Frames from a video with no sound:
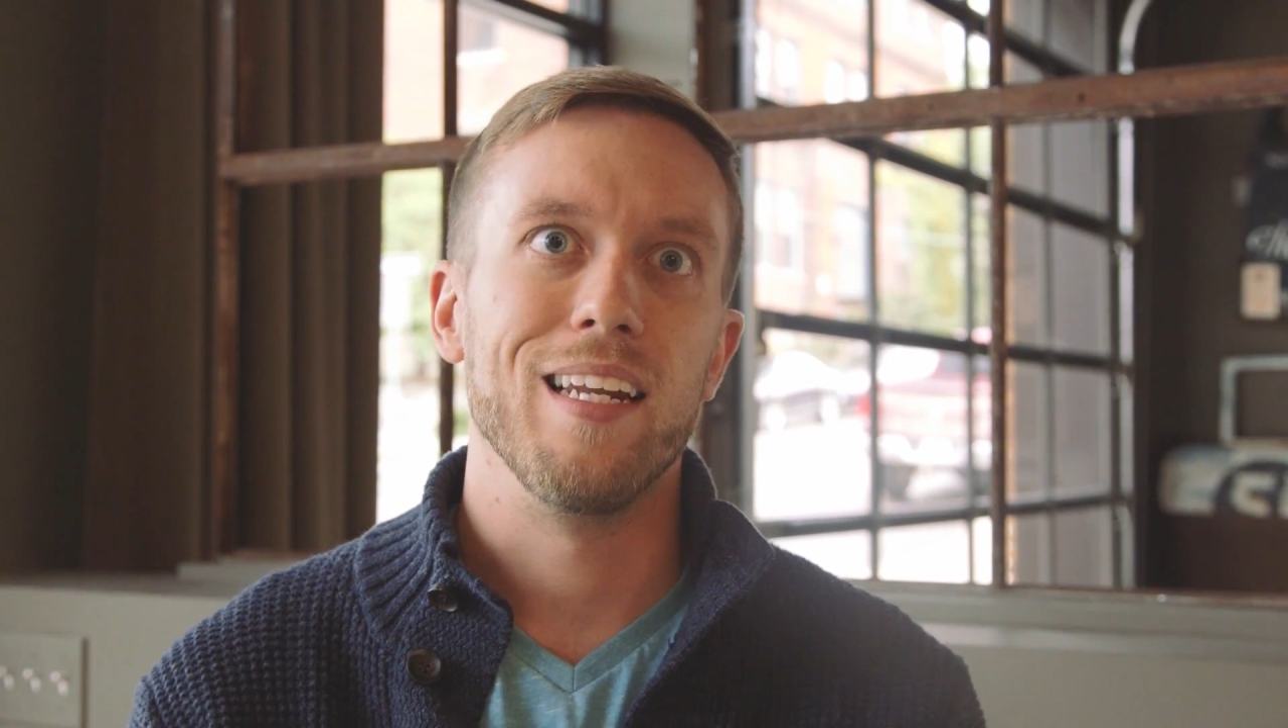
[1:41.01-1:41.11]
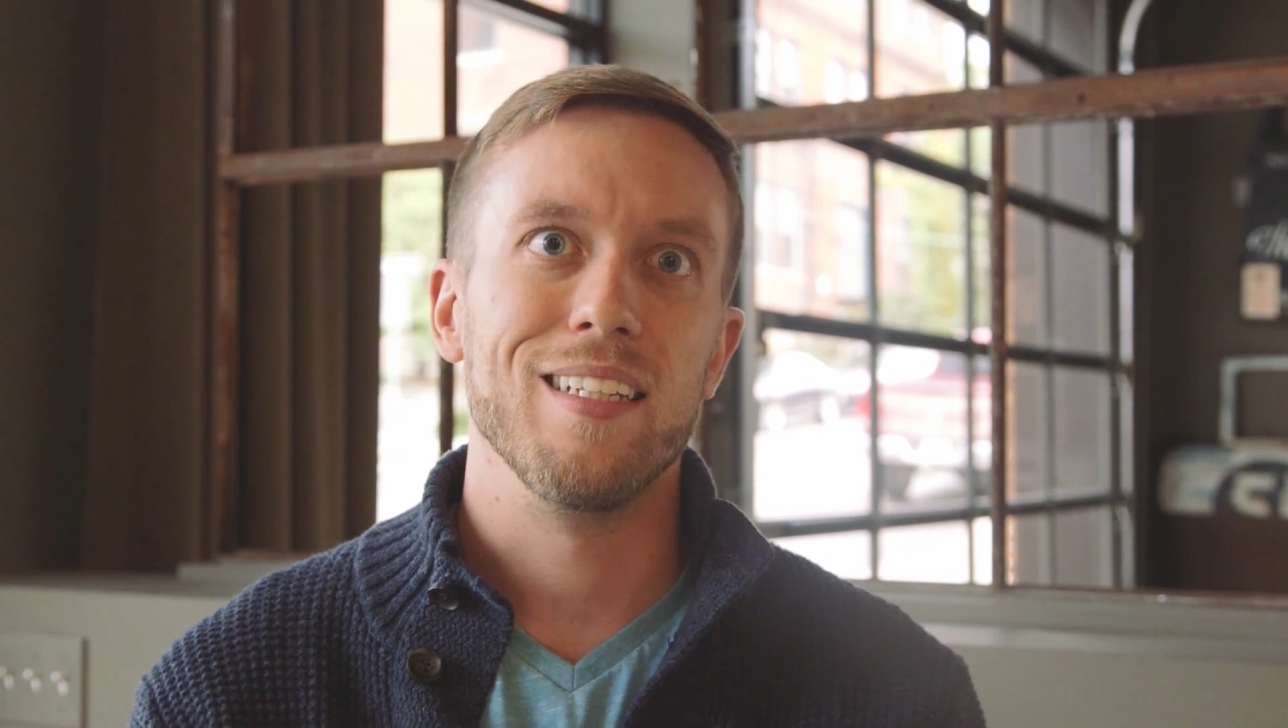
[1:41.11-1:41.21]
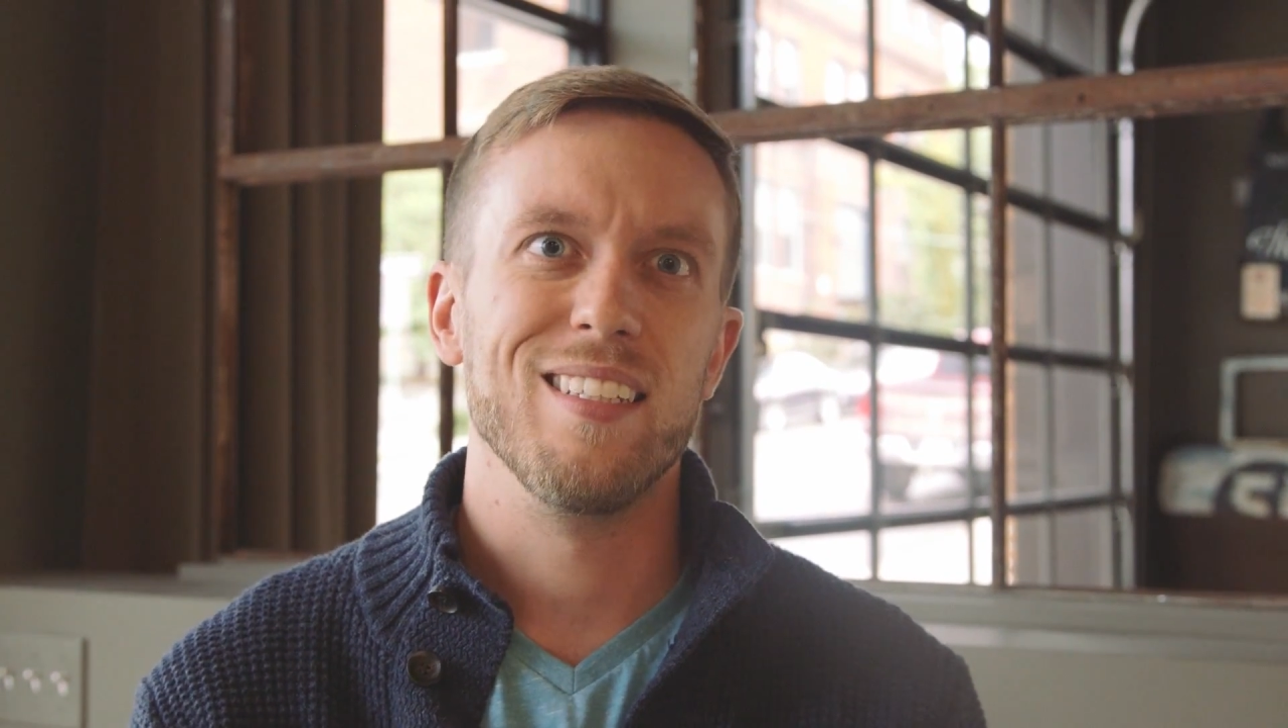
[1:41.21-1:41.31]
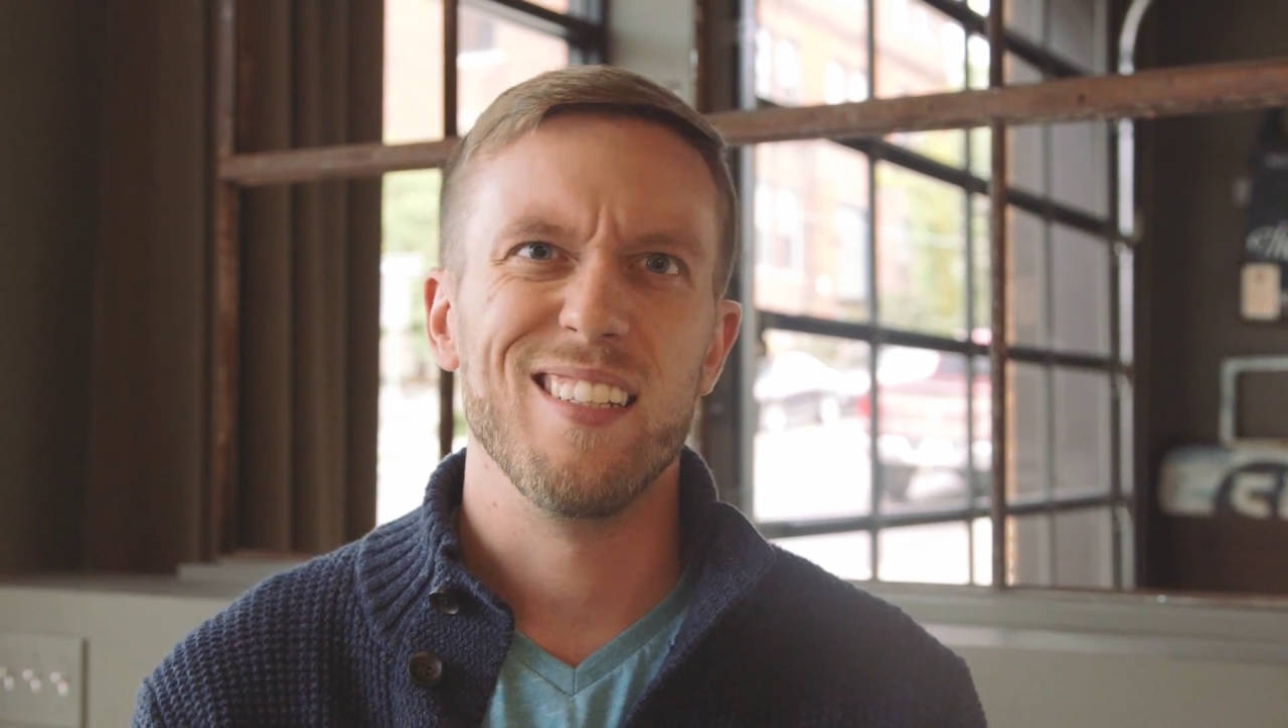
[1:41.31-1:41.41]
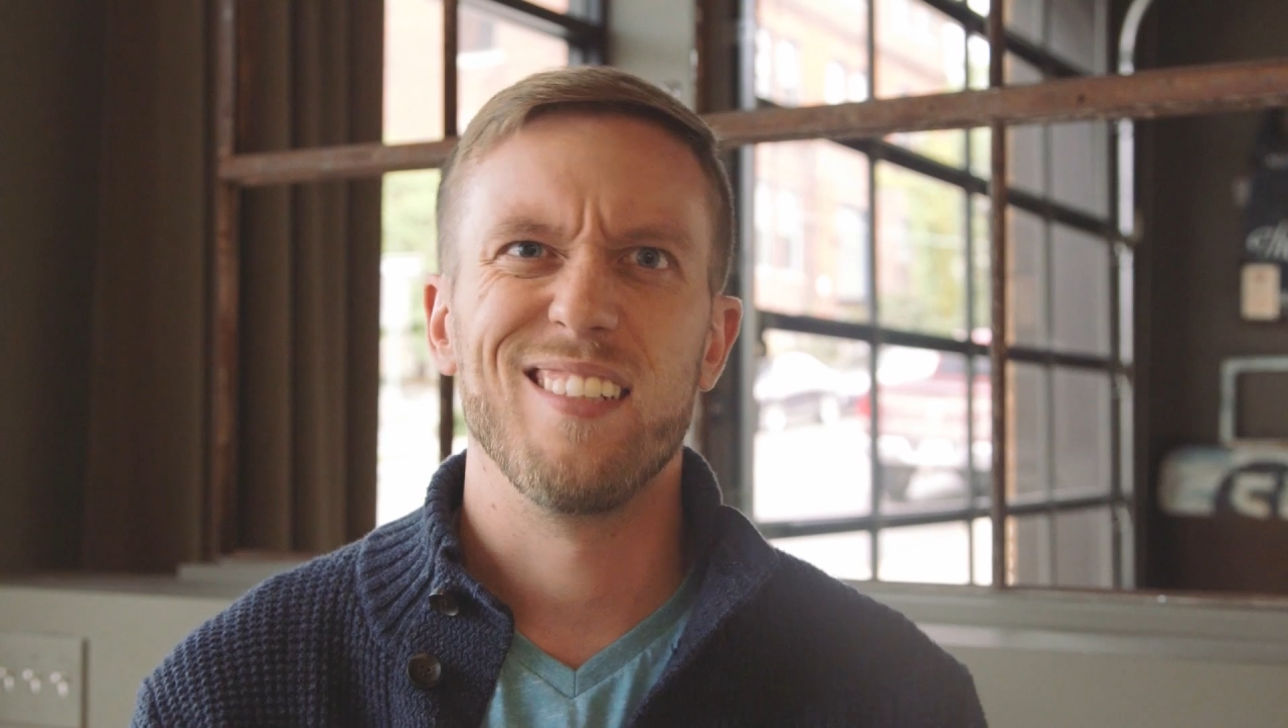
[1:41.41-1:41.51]
that
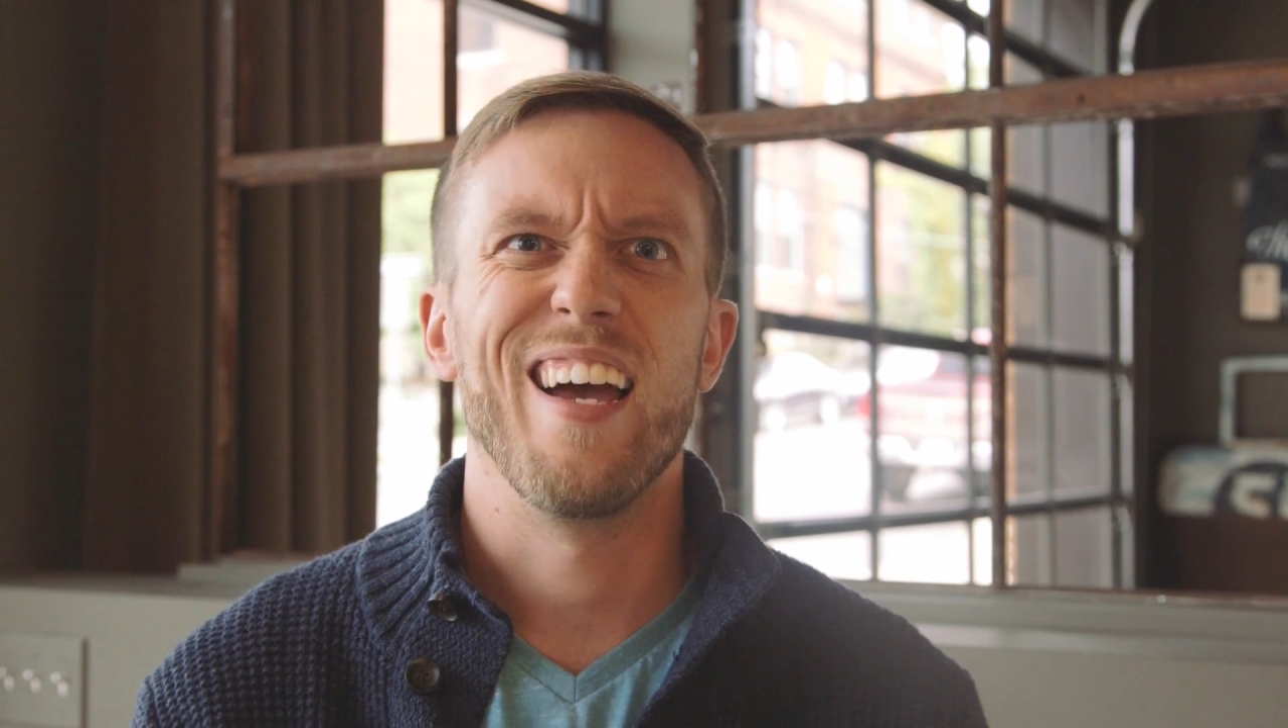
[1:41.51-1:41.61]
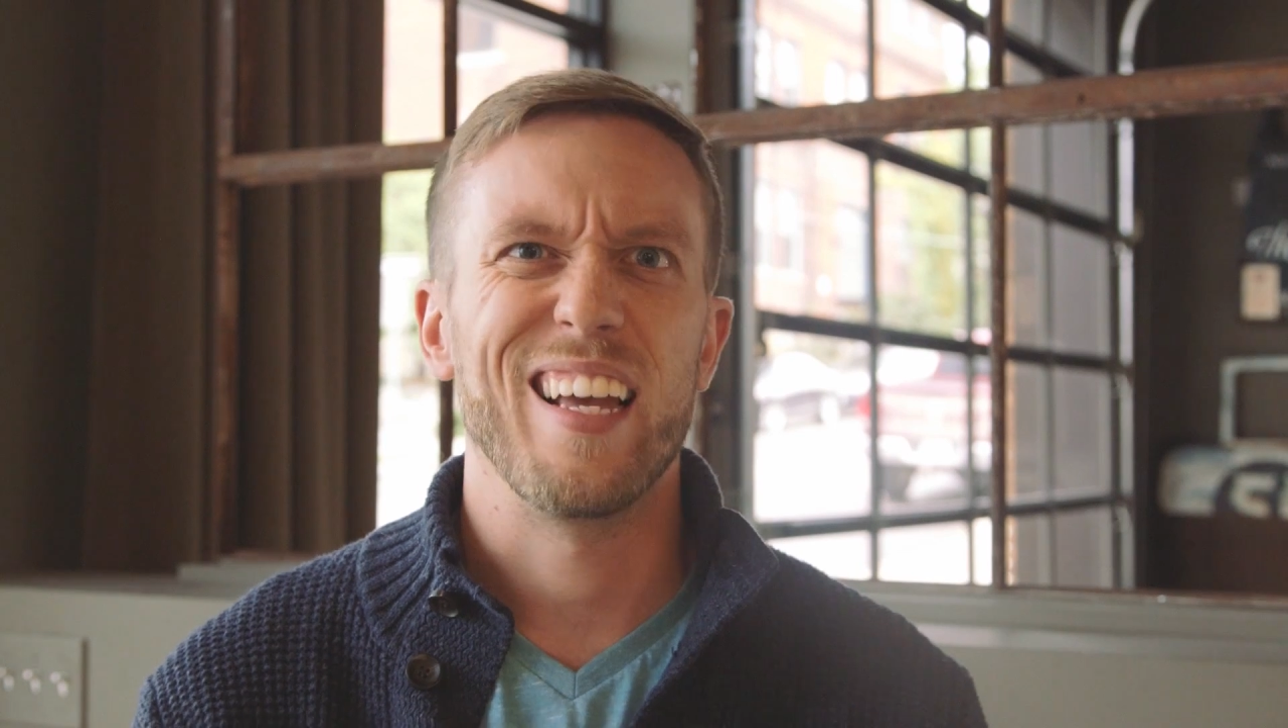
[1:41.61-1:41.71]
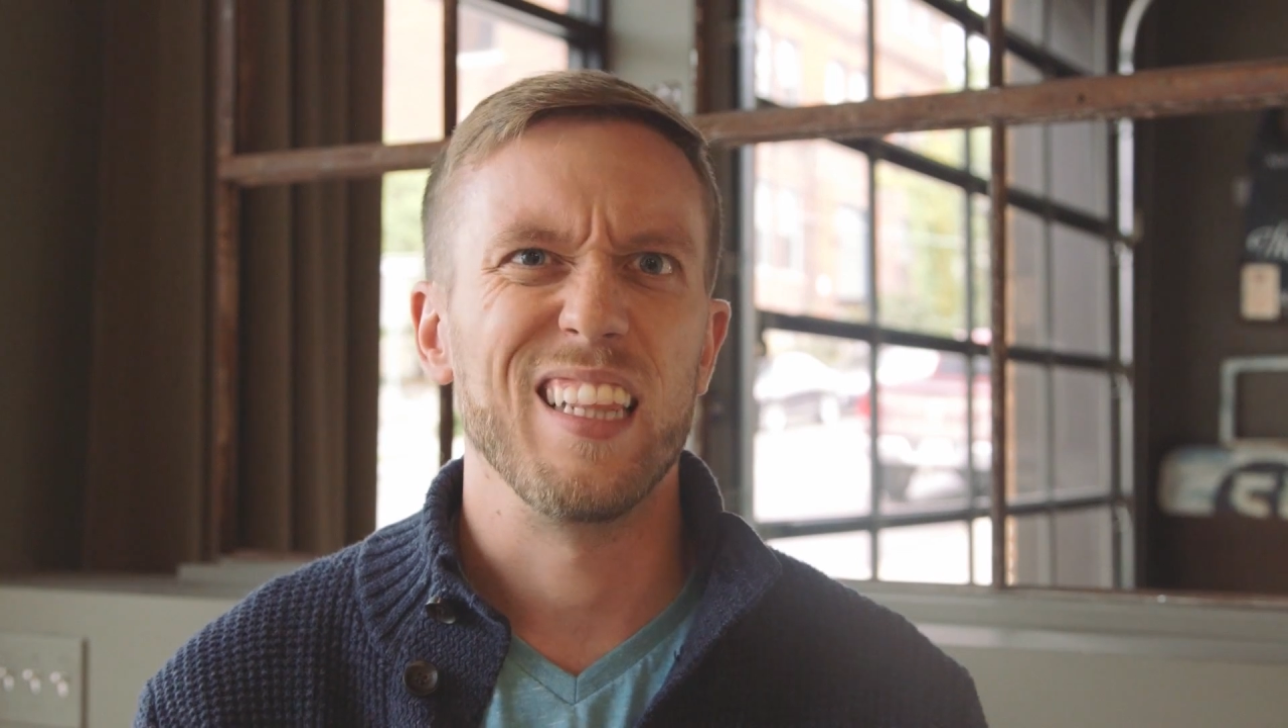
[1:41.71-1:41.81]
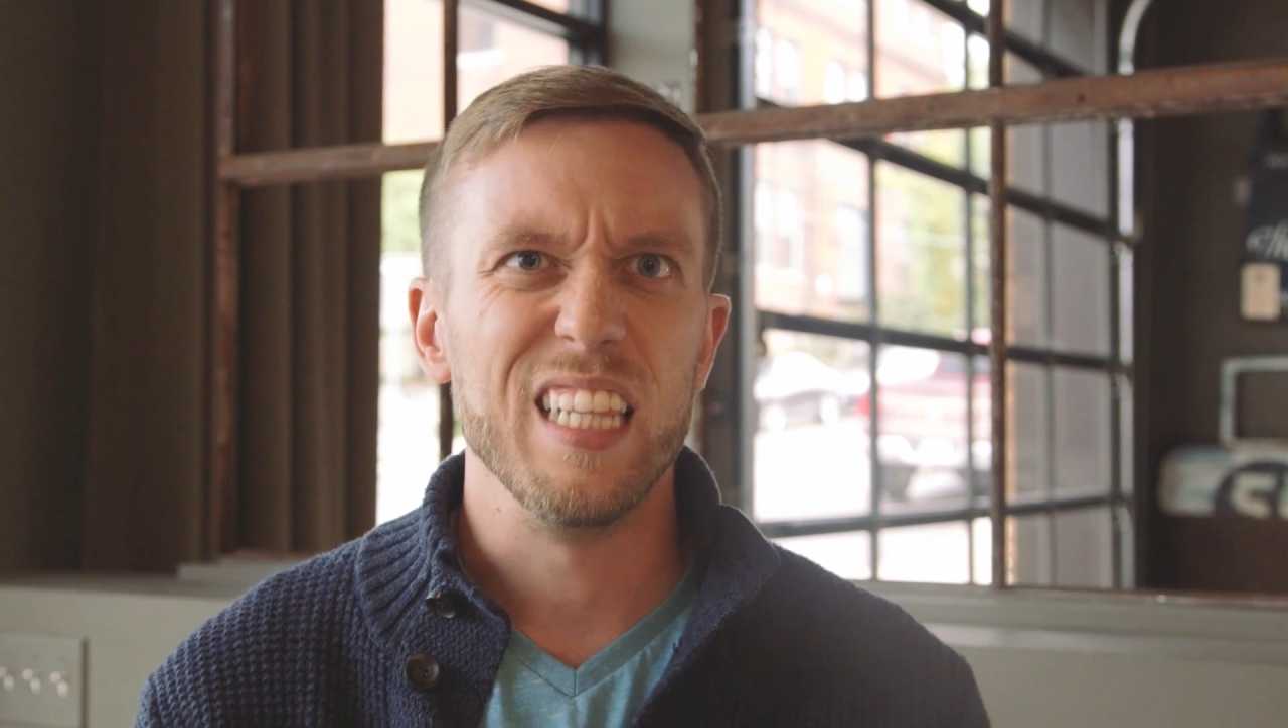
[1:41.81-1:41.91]
it's this like